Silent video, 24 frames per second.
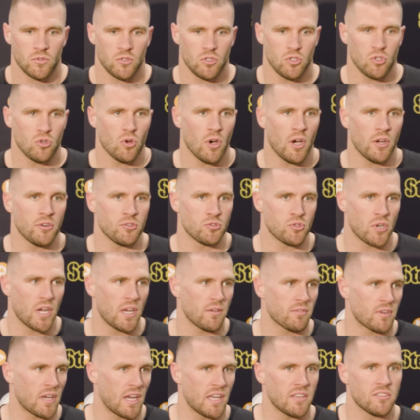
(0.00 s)
you go out and
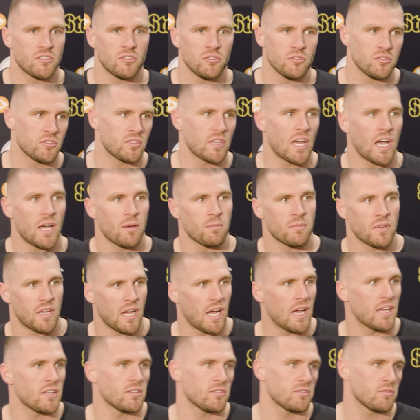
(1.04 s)
draft guys to stop
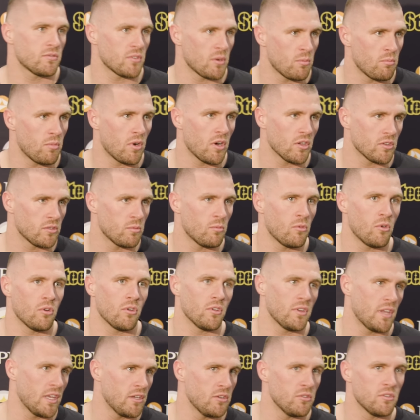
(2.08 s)
guys from Baltimore,
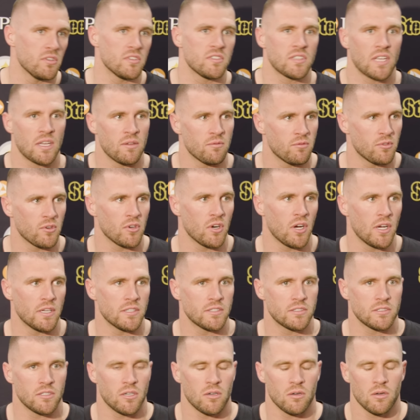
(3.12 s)
and they do the same for
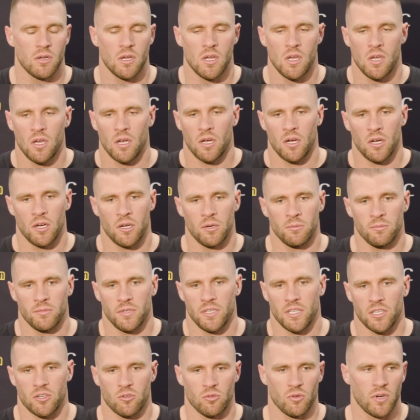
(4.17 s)
us. So
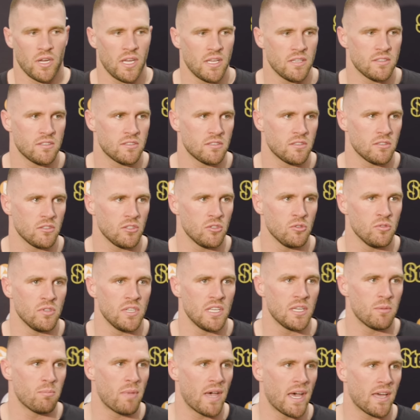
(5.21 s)
it creates
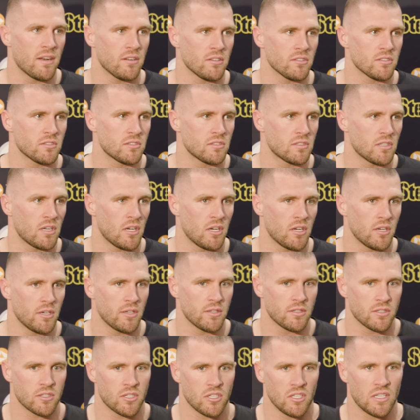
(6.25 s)
unique battles
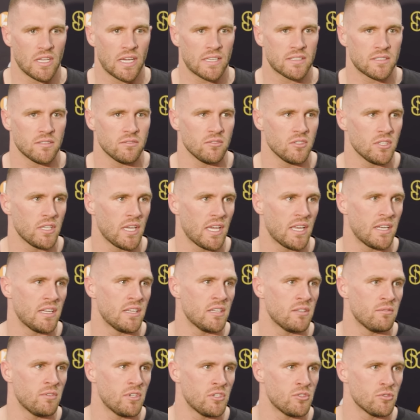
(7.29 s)
collectively and
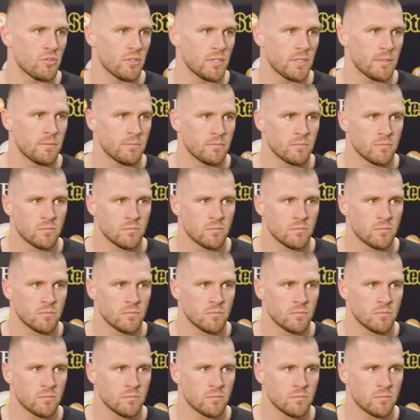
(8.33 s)
individually.